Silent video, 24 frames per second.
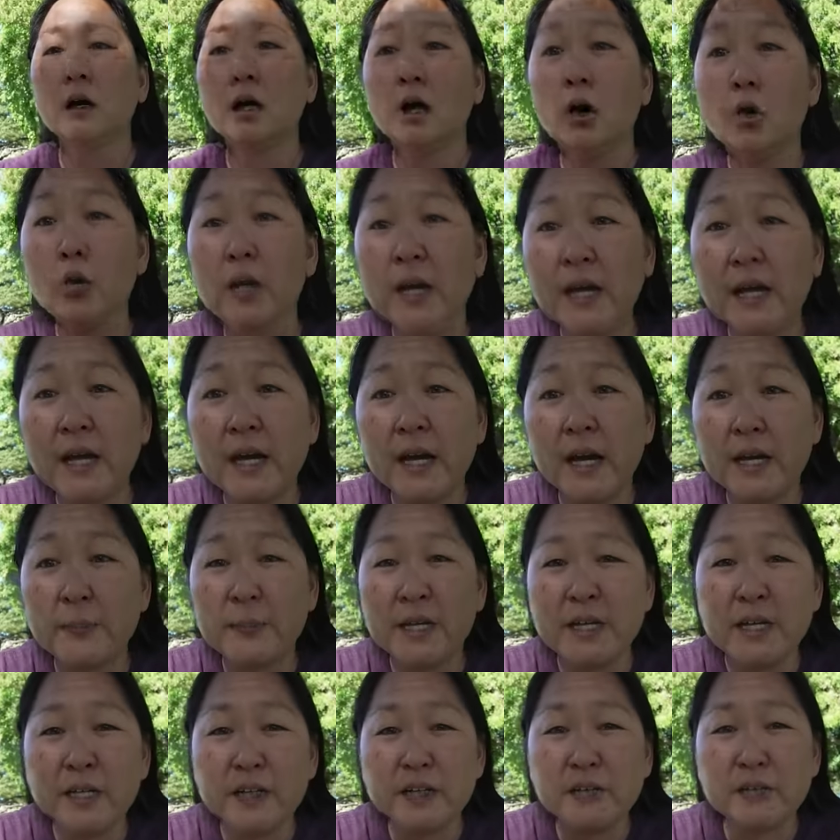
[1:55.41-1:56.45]
Okay, I'm
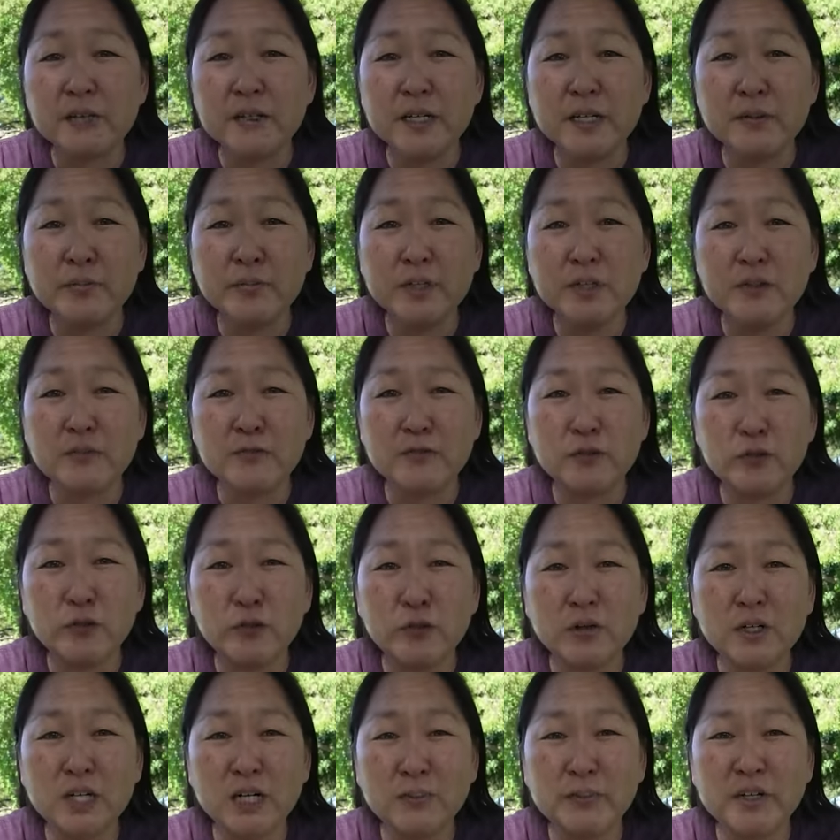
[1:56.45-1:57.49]
here in
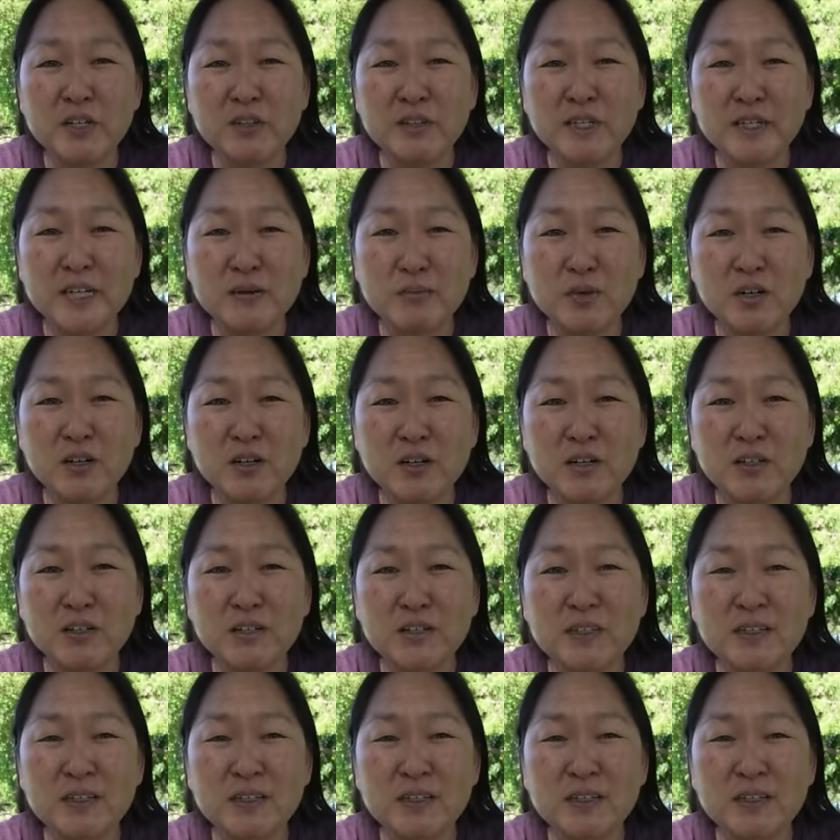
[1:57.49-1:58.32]
beautiful Kapiolani Park.